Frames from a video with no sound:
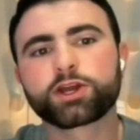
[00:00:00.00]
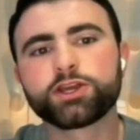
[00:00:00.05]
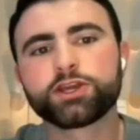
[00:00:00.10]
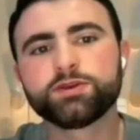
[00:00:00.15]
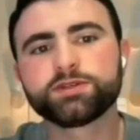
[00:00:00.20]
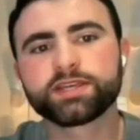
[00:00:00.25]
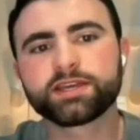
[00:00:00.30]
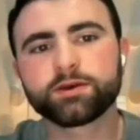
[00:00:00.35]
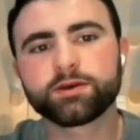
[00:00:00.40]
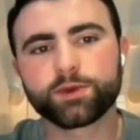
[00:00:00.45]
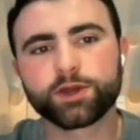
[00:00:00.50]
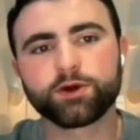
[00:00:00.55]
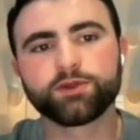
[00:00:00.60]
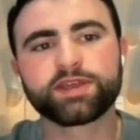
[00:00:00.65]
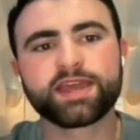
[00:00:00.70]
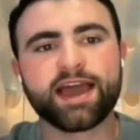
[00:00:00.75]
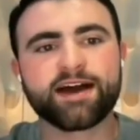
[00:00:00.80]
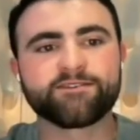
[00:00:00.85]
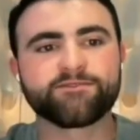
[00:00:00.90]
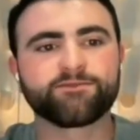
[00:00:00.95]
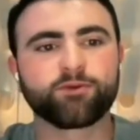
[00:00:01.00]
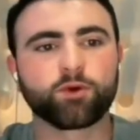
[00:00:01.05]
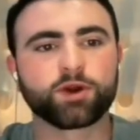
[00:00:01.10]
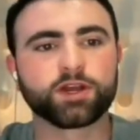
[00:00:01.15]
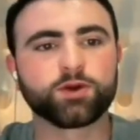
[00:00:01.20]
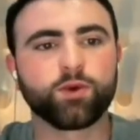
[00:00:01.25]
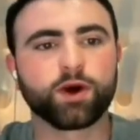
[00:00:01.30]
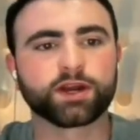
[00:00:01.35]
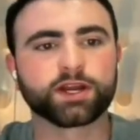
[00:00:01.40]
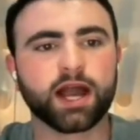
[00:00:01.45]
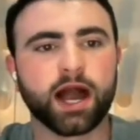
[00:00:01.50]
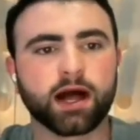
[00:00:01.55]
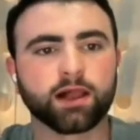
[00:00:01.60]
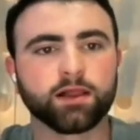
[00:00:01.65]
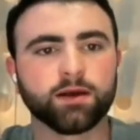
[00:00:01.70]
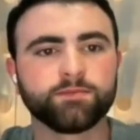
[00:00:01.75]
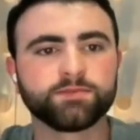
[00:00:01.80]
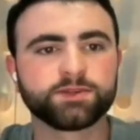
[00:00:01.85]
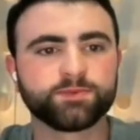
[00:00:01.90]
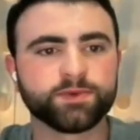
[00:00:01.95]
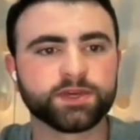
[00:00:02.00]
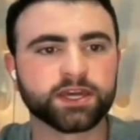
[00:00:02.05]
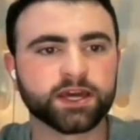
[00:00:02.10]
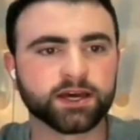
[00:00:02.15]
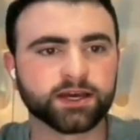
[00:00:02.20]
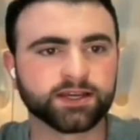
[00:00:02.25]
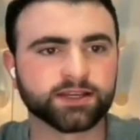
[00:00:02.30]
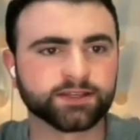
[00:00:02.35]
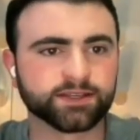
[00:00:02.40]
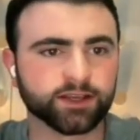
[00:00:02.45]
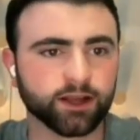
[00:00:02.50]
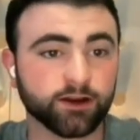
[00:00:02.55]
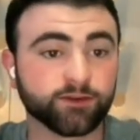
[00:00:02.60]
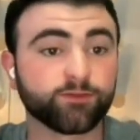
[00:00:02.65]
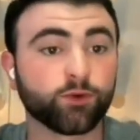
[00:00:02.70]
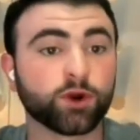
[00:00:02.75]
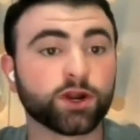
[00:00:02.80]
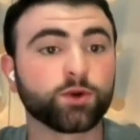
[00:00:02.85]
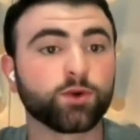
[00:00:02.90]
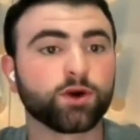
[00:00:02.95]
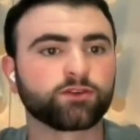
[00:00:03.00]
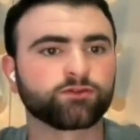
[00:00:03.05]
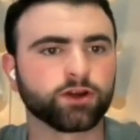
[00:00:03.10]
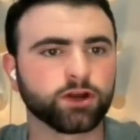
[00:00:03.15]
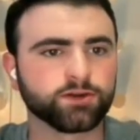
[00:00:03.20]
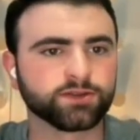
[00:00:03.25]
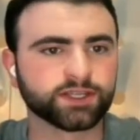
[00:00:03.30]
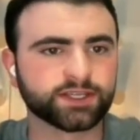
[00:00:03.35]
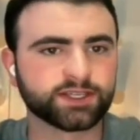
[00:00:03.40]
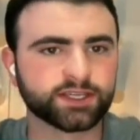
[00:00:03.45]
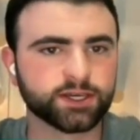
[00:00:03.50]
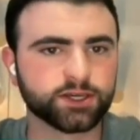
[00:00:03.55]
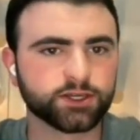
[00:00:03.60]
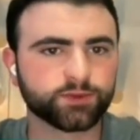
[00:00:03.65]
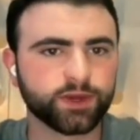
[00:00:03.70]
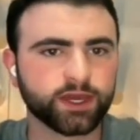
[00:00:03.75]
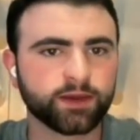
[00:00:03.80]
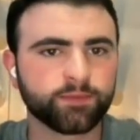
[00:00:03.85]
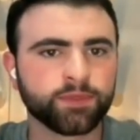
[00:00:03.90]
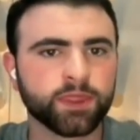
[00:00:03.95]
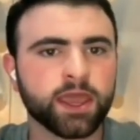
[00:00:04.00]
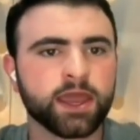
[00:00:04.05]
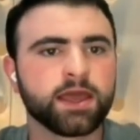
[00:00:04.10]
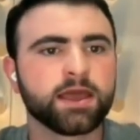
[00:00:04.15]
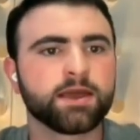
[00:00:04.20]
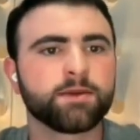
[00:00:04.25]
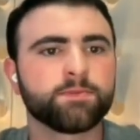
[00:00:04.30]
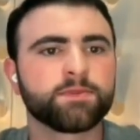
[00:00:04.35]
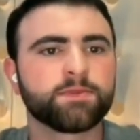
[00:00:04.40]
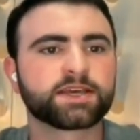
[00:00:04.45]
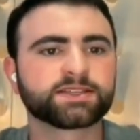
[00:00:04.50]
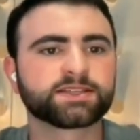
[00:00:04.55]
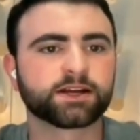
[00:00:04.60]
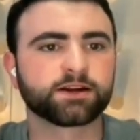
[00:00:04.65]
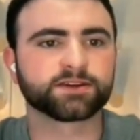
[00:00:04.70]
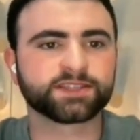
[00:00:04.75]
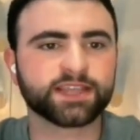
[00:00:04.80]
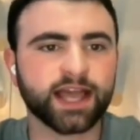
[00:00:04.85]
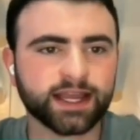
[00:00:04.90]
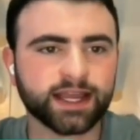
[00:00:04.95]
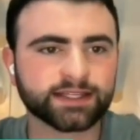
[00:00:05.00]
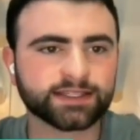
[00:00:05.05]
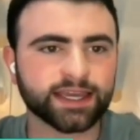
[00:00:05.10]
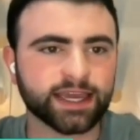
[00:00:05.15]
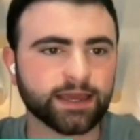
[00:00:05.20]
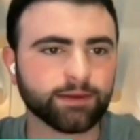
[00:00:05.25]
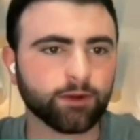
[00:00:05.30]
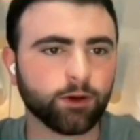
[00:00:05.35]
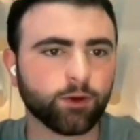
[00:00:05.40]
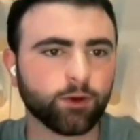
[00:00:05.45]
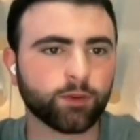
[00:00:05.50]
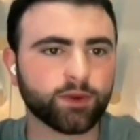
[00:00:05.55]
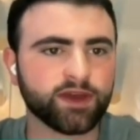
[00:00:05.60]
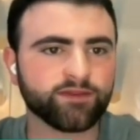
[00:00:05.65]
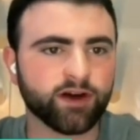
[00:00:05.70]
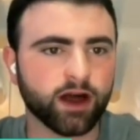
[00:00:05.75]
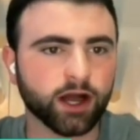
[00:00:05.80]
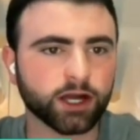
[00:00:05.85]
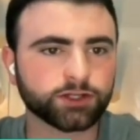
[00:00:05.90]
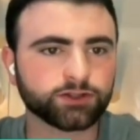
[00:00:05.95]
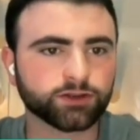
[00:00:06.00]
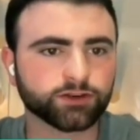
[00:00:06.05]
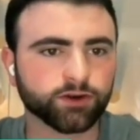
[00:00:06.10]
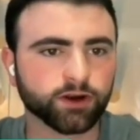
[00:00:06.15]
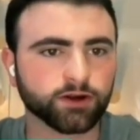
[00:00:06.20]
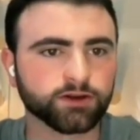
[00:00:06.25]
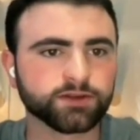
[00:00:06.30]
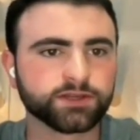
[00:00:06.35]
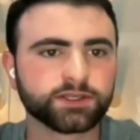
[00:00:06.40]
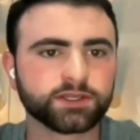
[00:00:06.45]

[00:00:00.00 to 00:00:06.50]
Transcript: we only have 41 columns because, or 41 rows, excuse me, because in our second table where we have 100